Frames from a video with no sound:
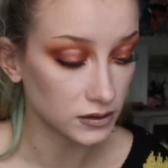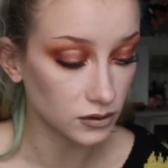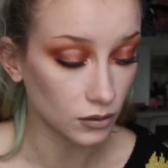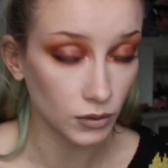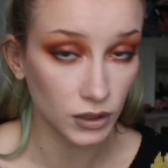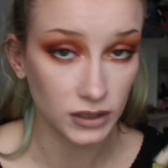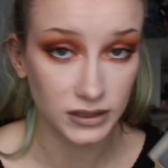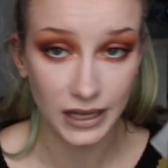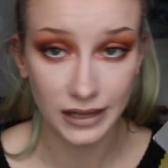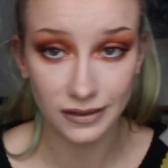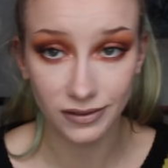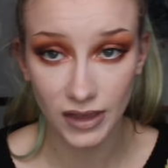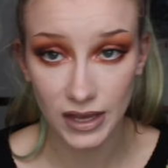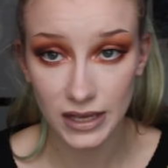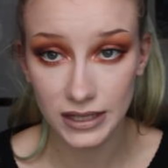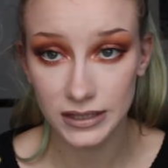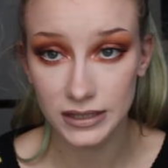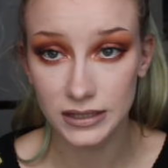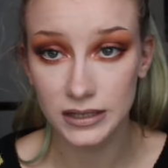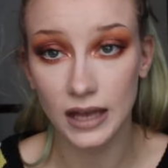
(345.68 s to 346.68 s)
so I'm going to take
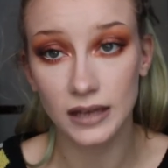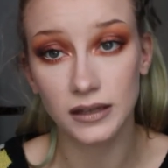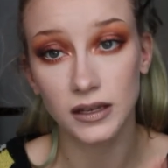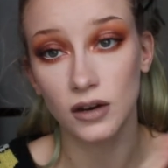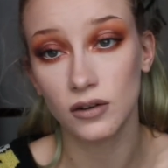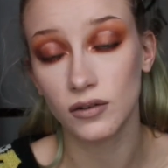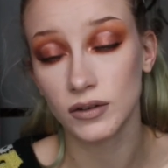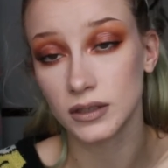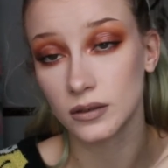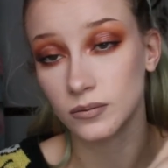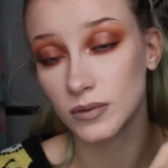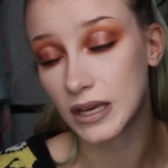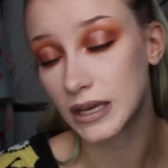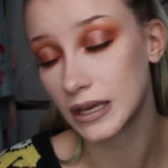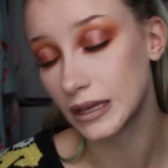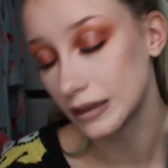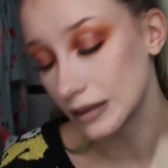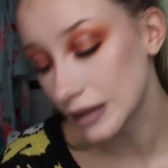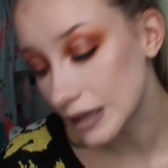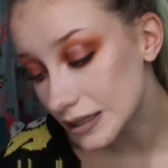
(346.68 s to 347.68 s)
this and the only reason I'm
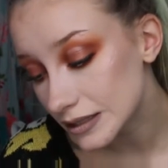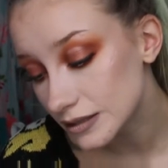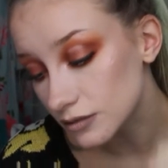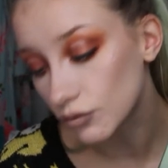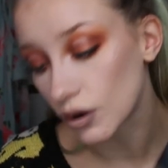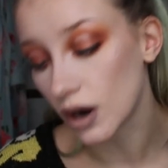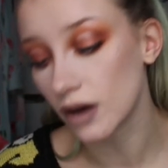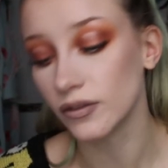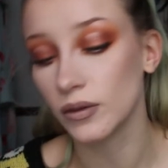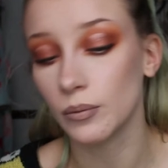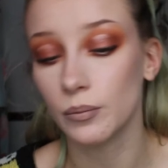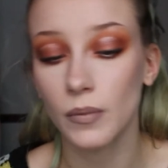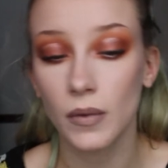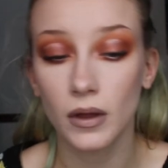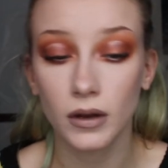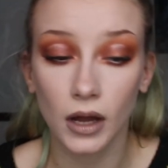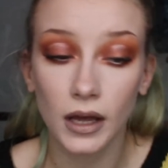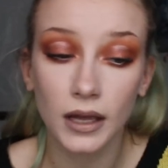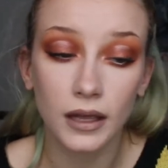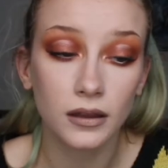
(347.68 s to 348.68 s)
taking this rather than
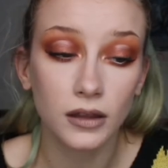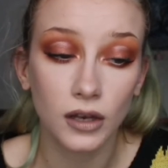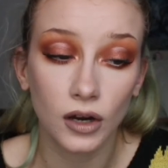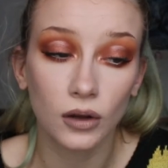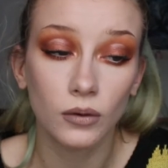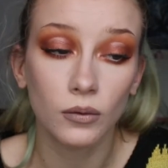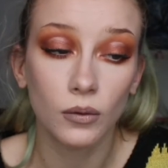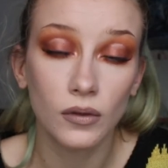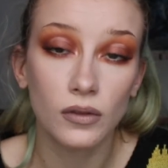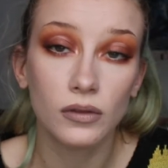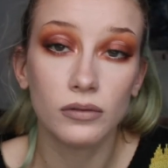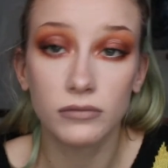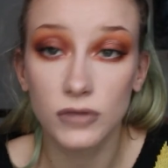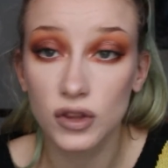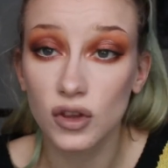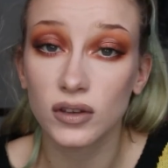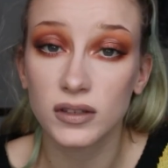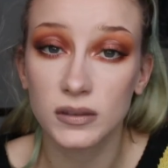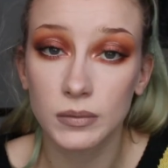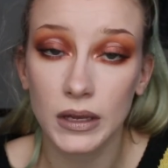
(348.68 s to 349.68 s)
like you know
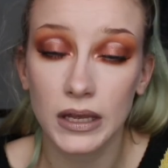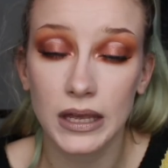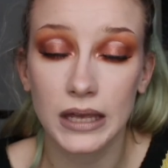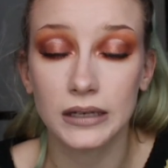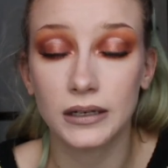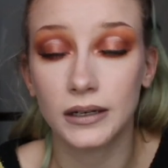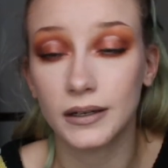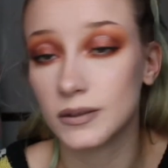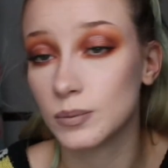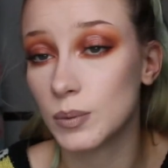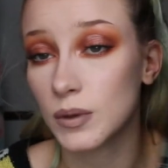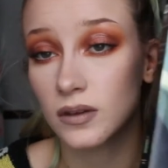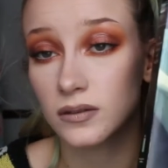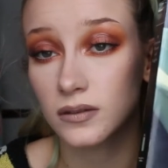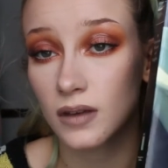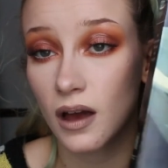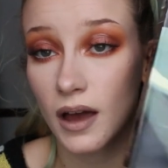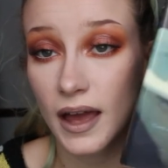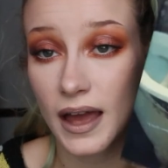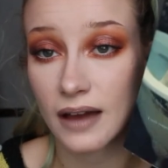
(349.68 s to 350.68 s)
just my Kindle is
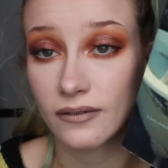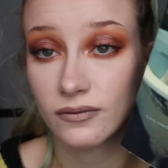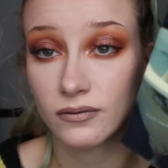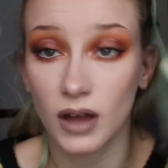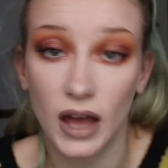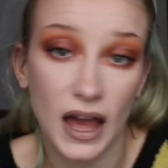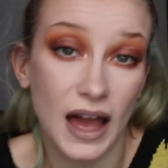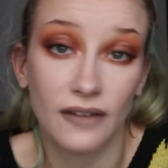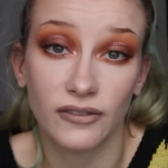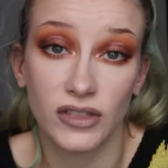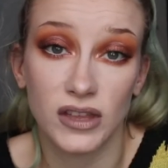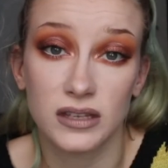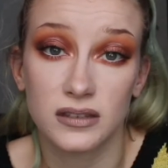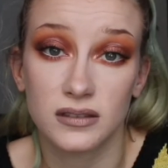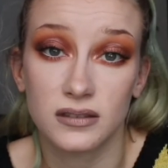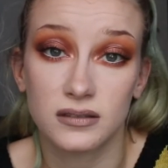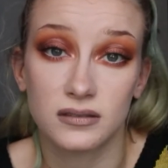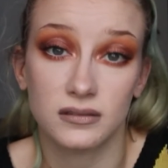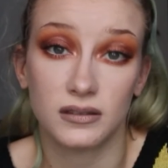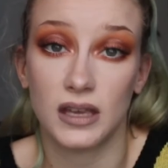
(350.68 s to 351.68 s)
because I have I have
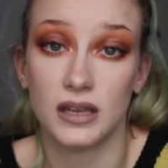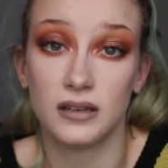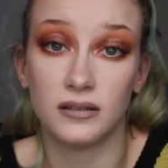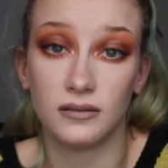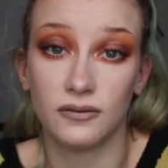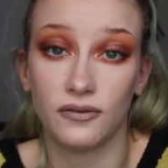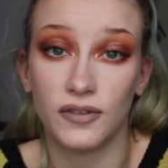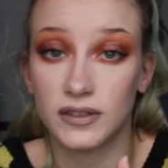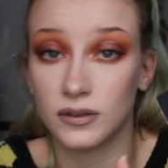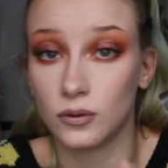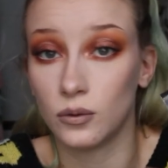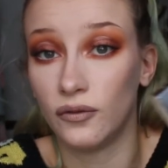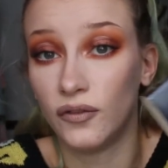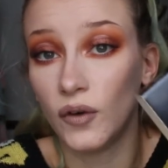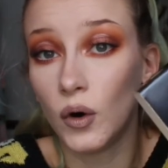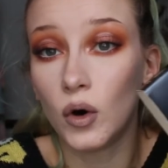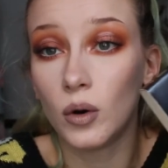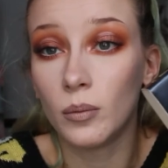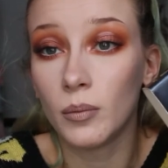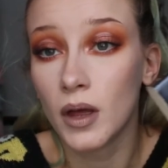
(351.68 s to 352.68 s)
this in physical
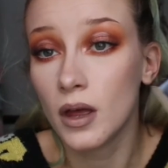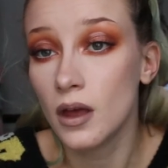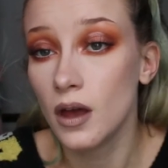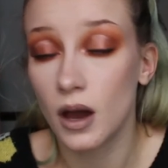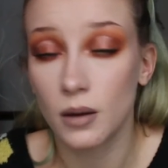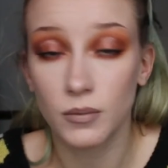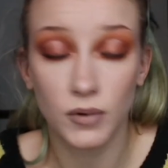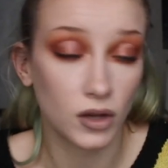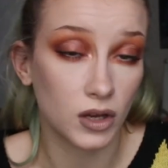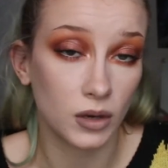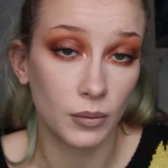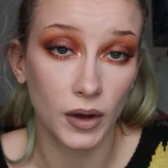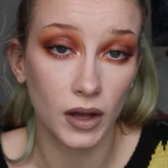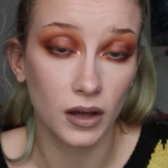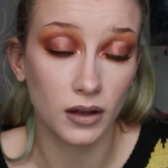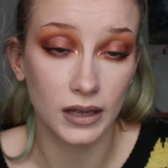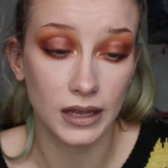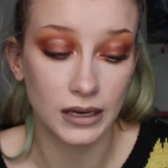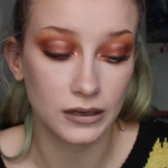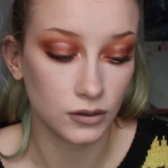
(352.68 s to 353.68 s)
form. I'm not going to buy
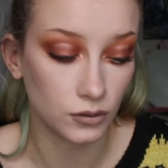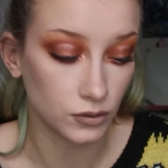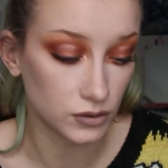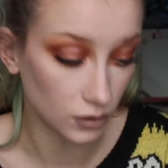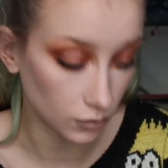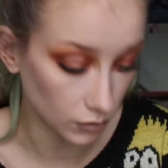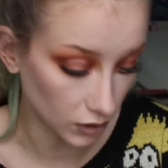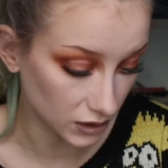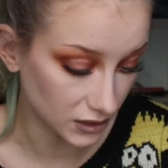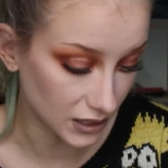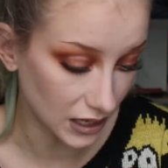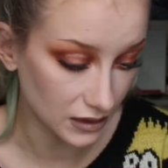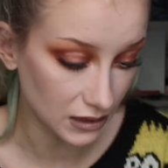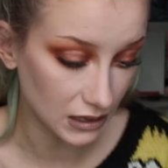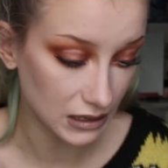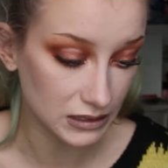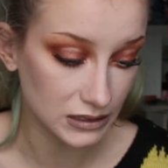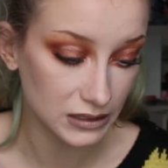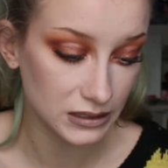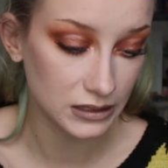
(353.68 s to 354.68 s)
on Kindle, so I'm going to take
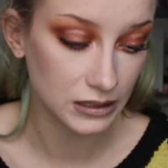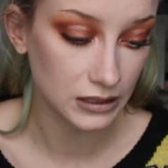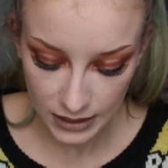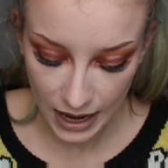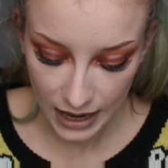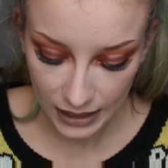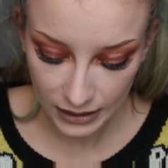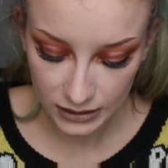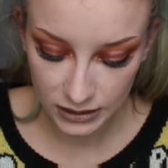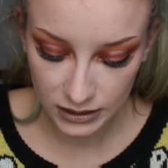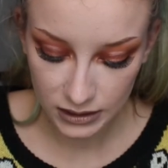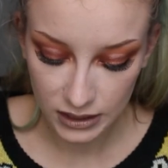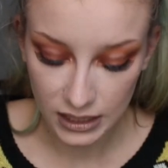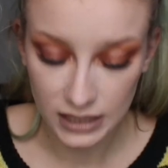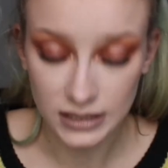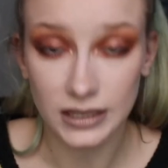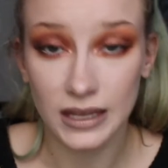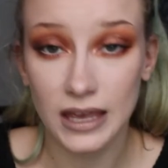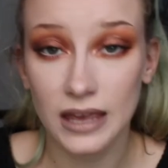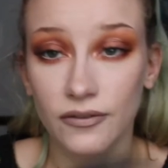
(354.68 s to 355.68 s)
this. Next
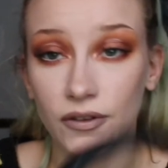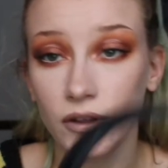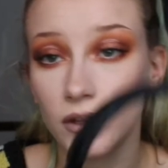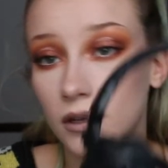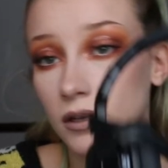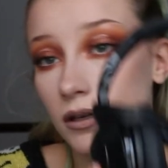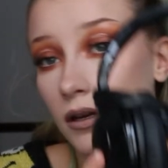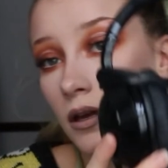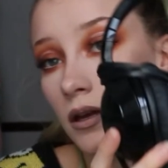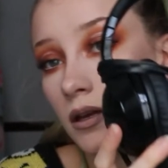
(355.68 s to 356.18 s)
is a given,